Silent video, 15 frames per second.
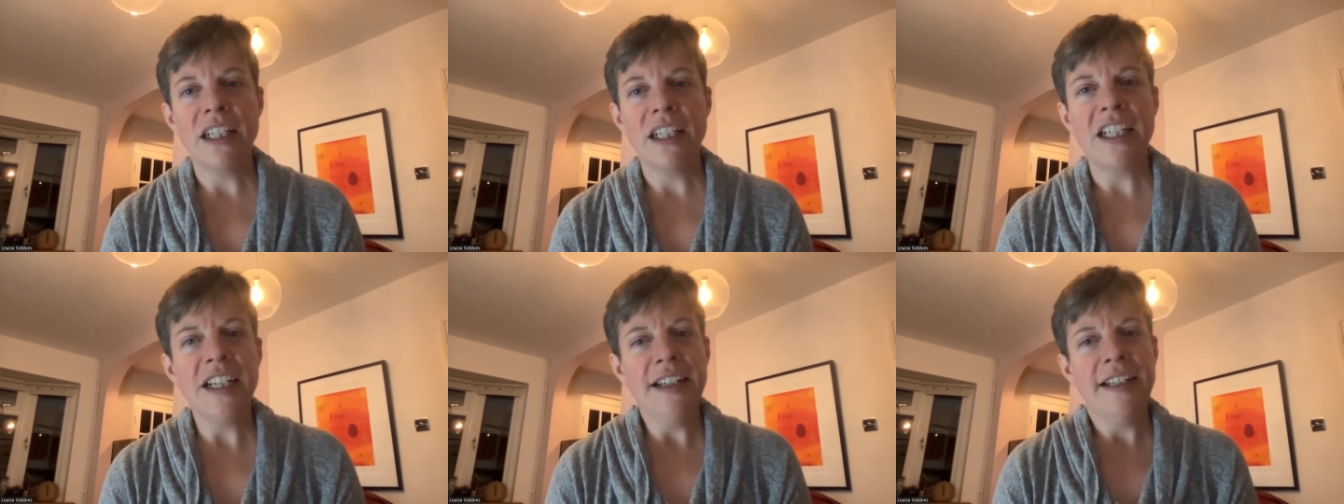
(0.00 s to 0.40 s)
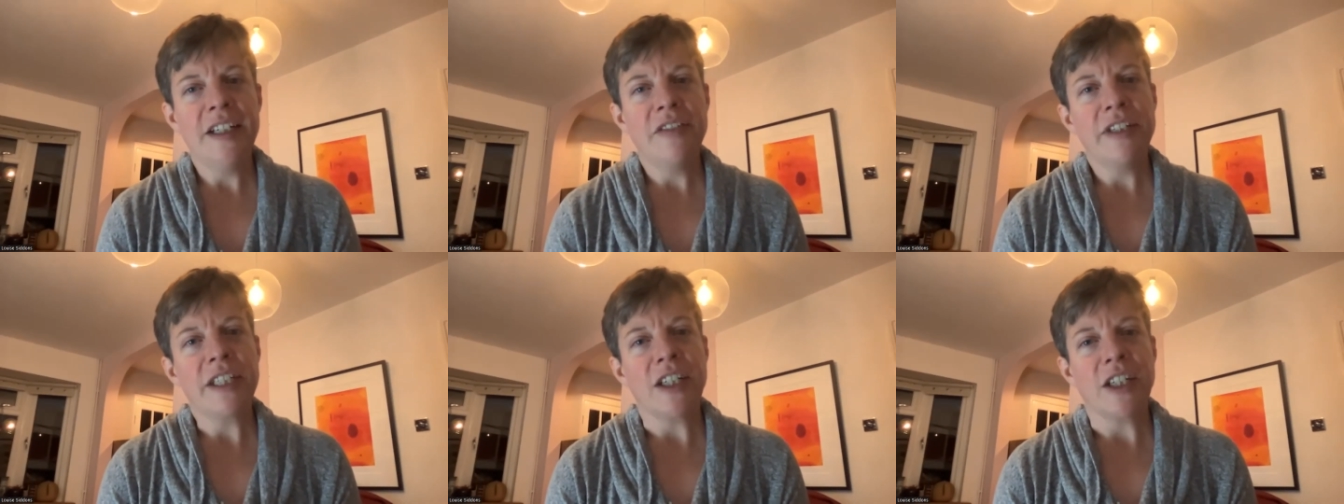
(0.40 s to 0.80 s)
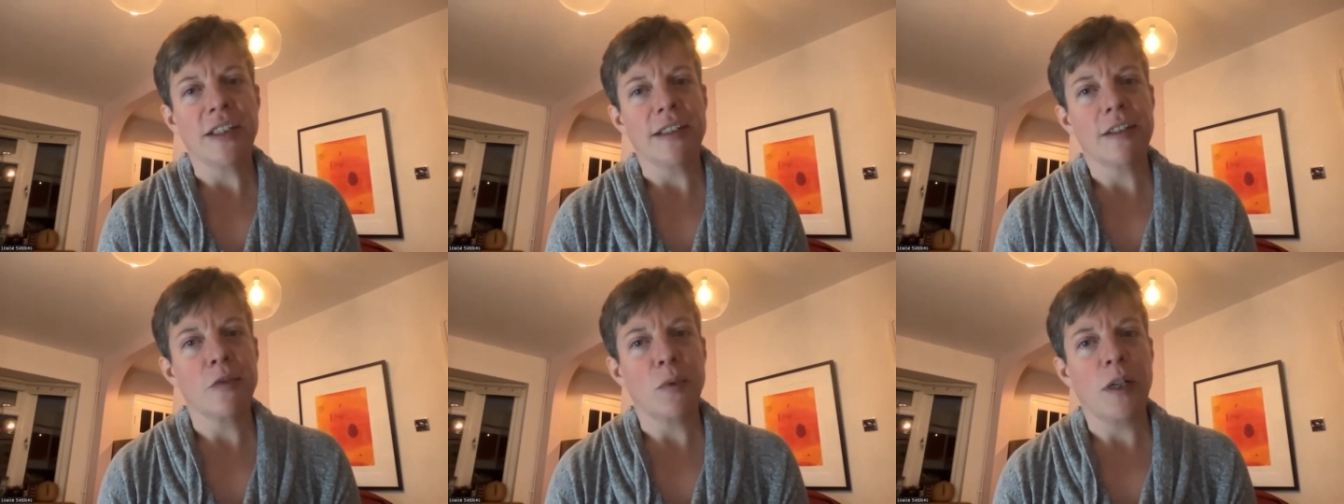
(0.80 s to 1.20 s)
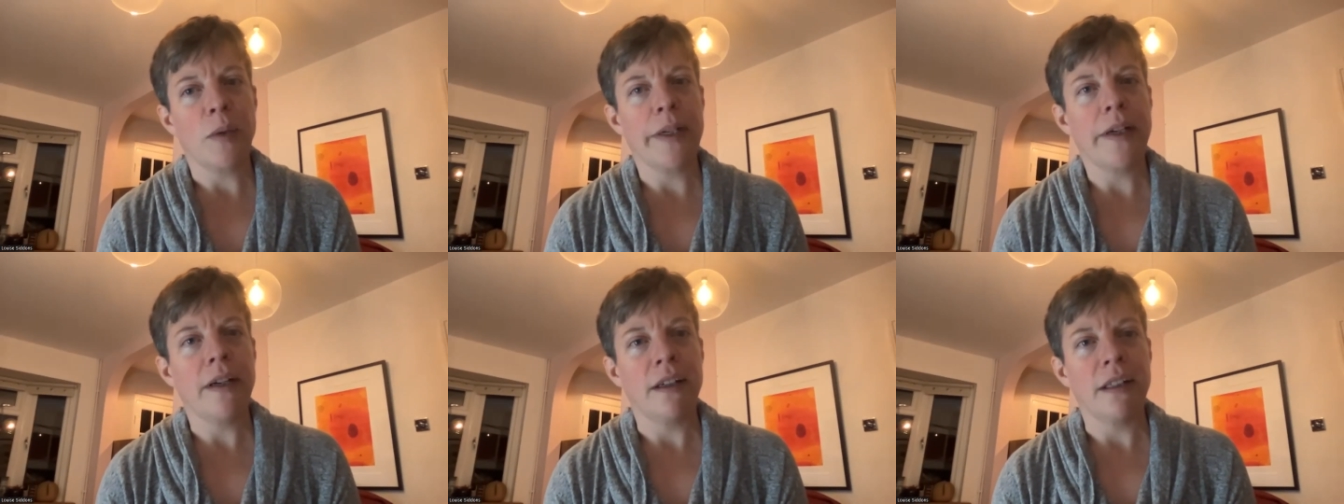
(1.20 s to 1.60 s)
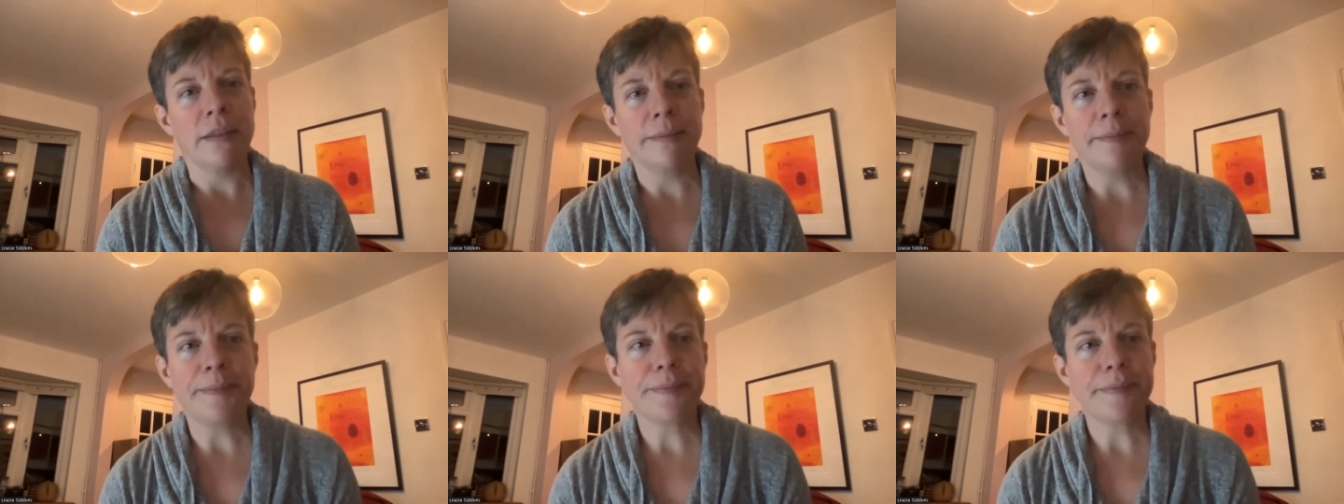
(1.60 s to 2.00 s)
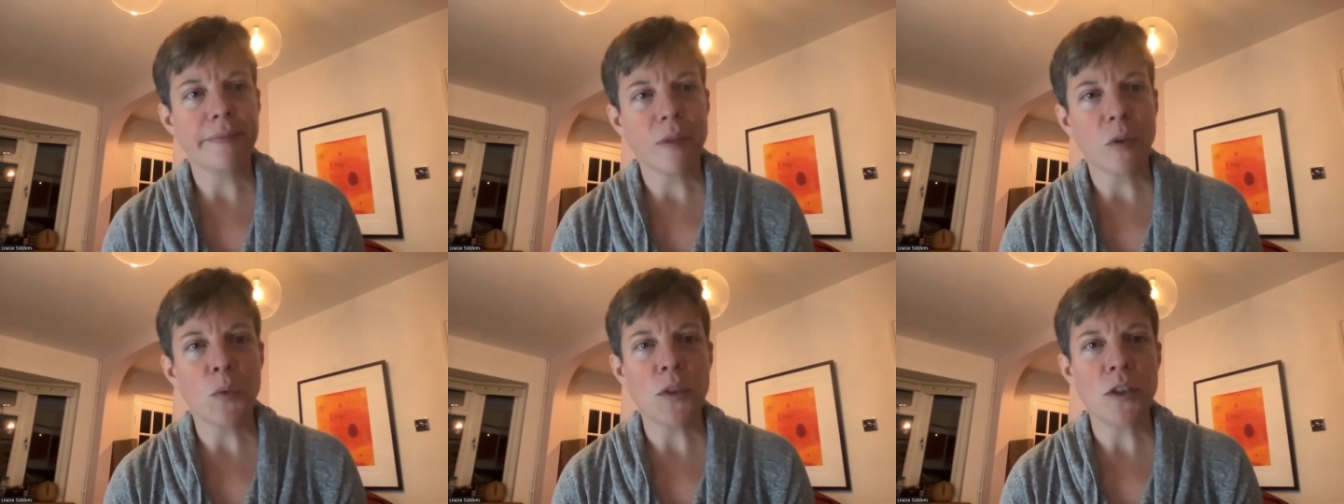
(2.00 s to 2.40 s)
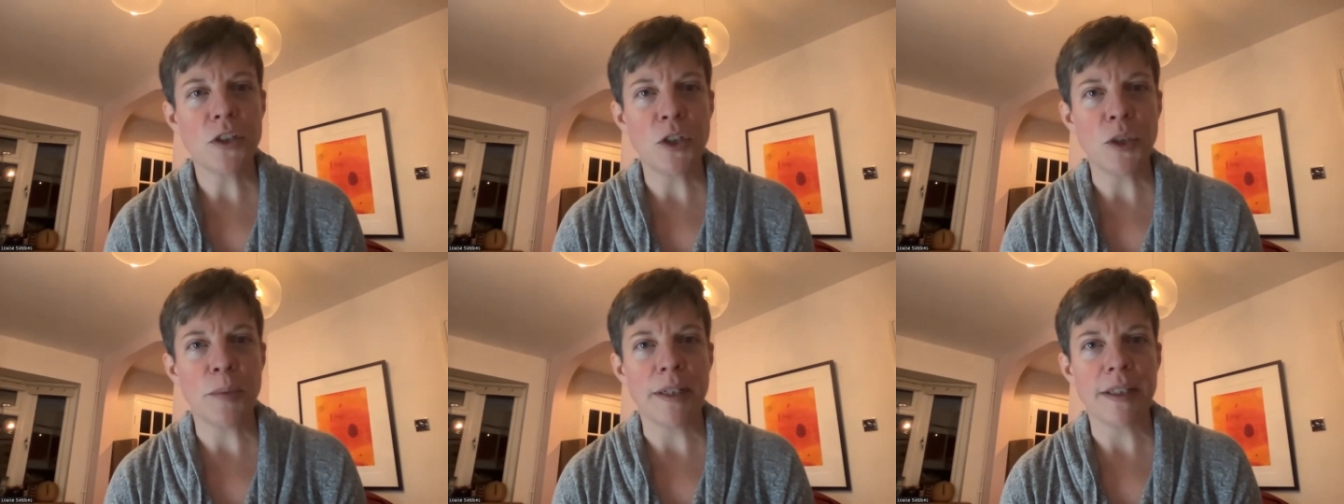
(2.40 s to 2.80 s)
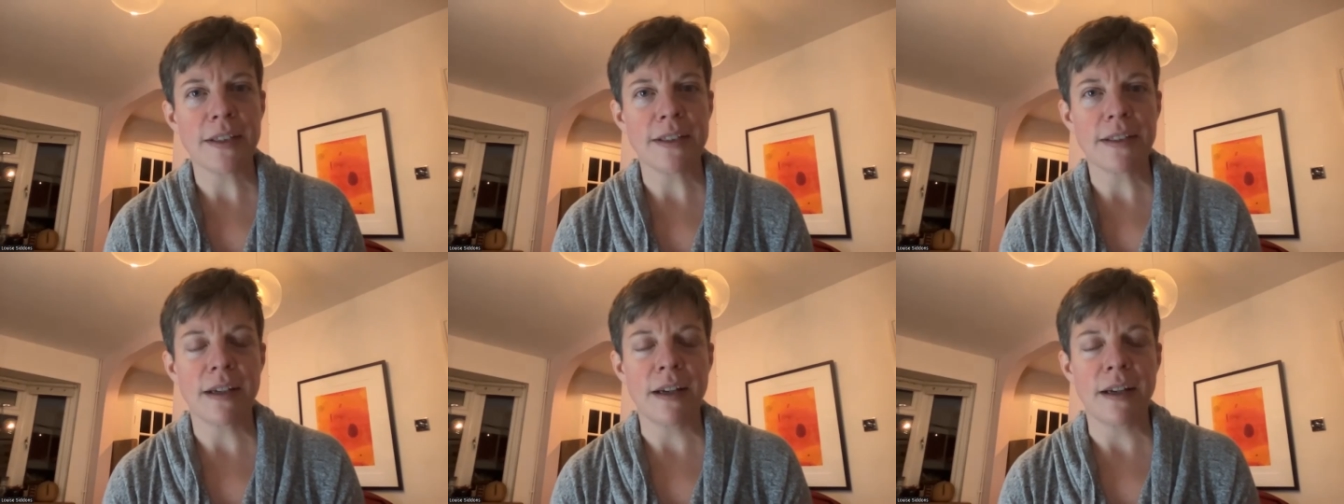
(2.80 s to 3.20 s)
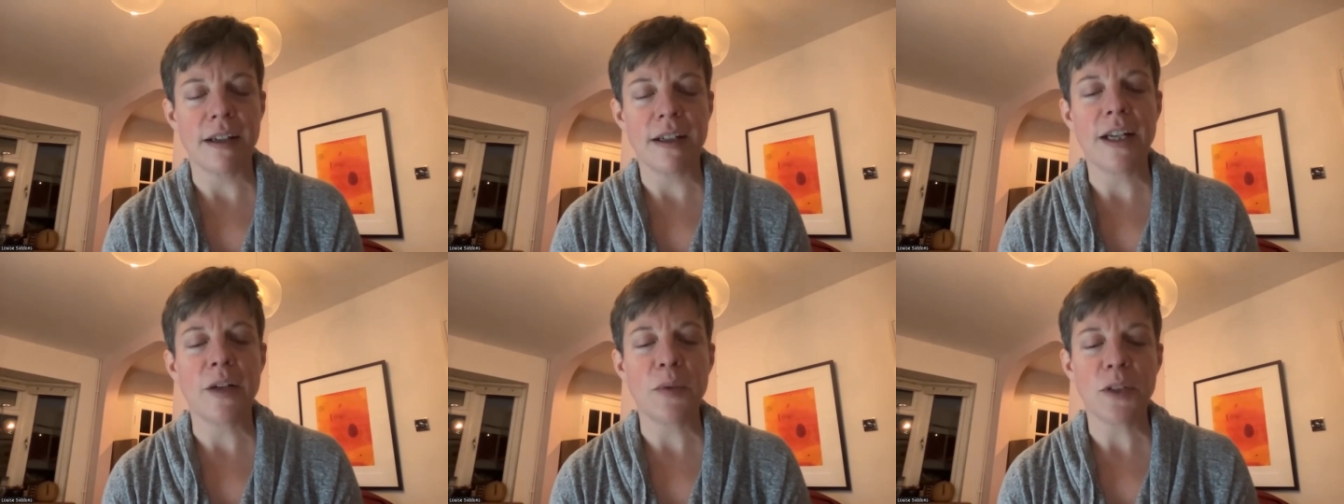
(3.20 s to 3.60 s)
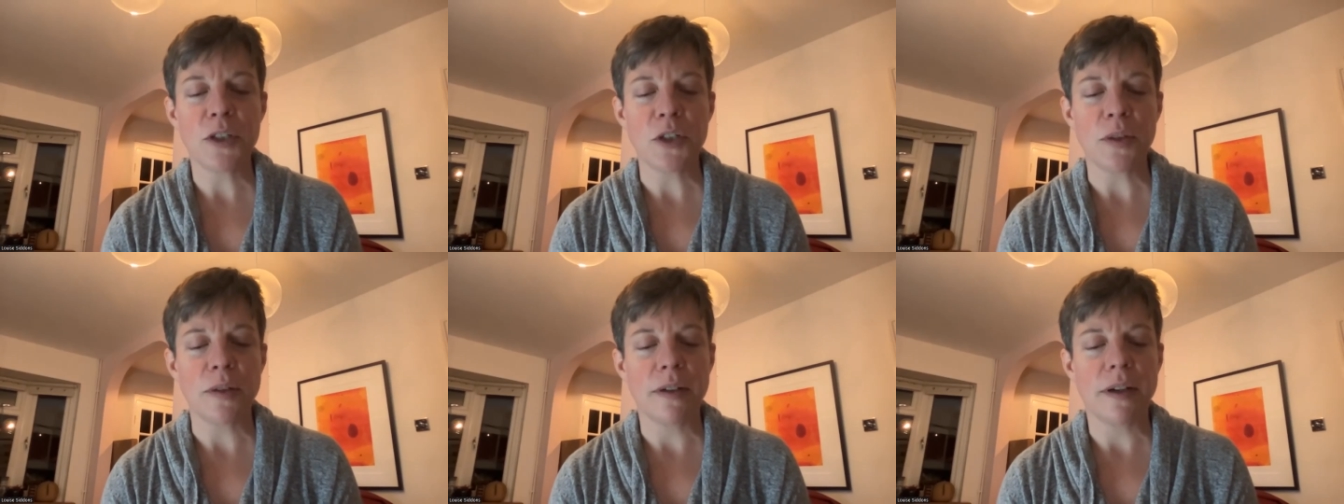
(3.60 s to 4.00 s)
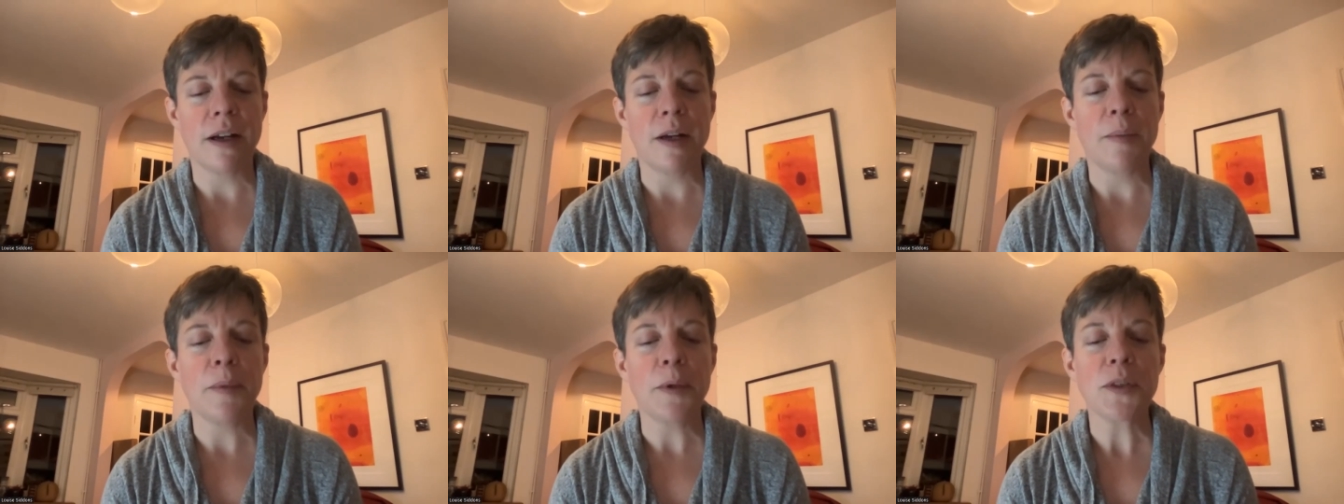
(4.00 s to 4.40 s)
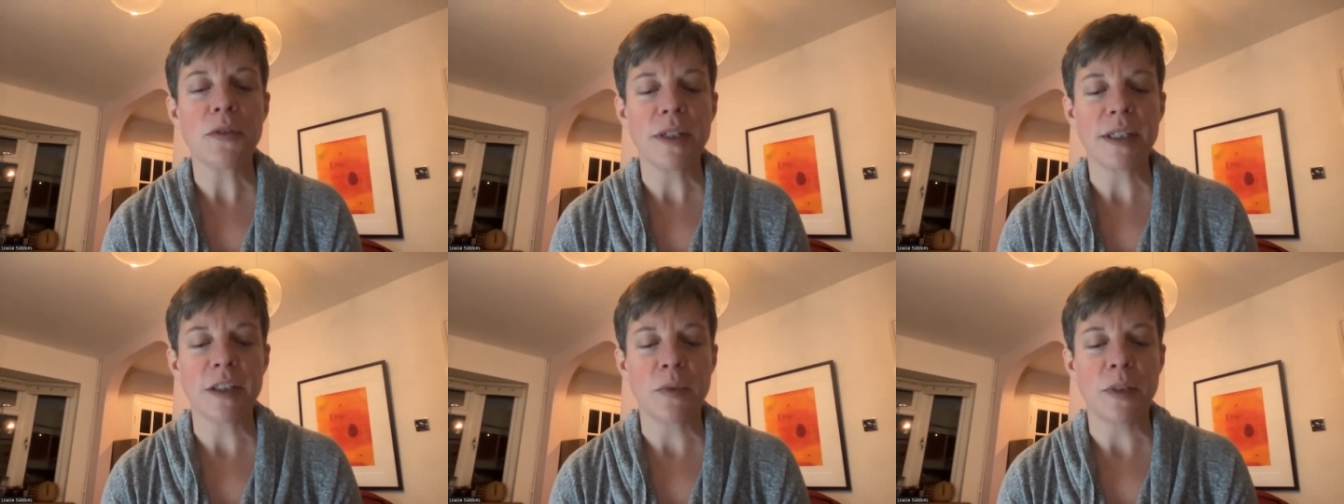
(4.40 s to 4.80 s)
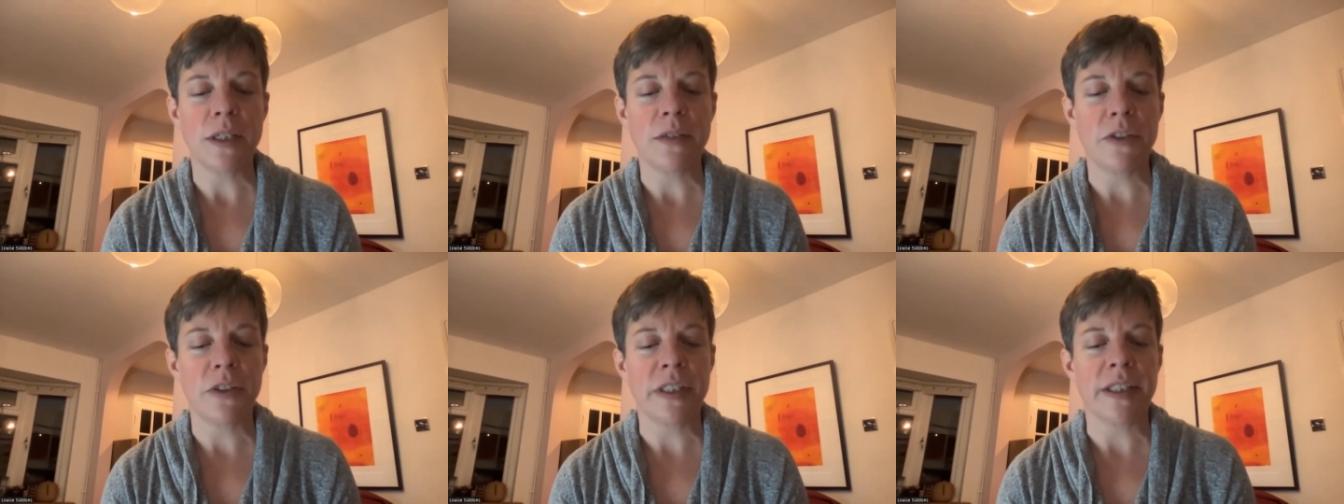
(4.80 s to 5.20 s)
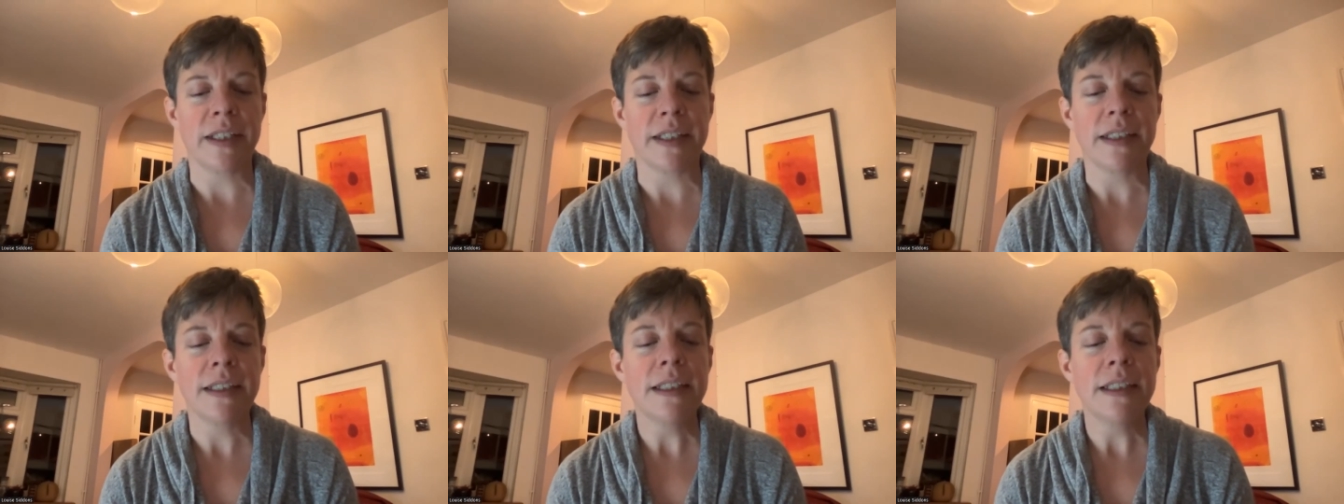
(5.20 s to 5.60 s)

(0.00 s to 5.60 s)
kind of regardless of where we are what's your best uh, kind of what's your uh, most effective way of doing that